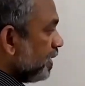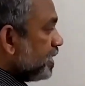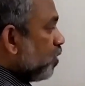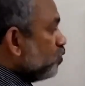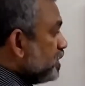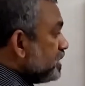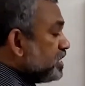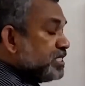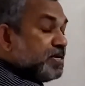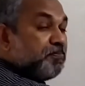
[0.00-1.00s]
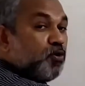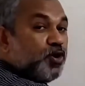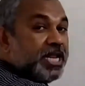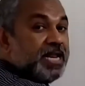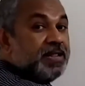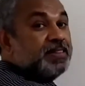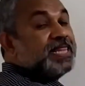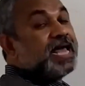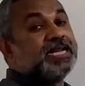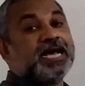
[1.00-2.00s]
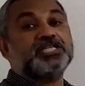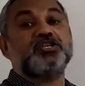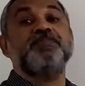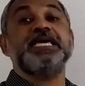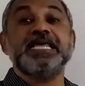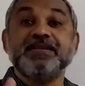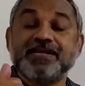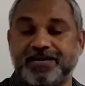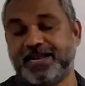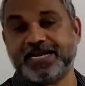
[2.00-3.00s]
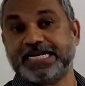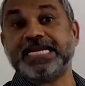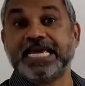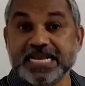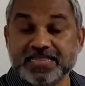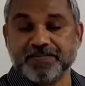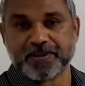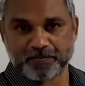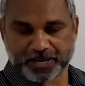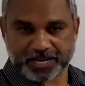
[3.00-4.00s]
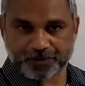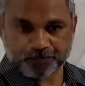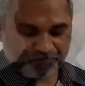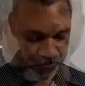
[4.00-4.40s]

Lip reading: now this is the protein that has to be integrated in the membrane.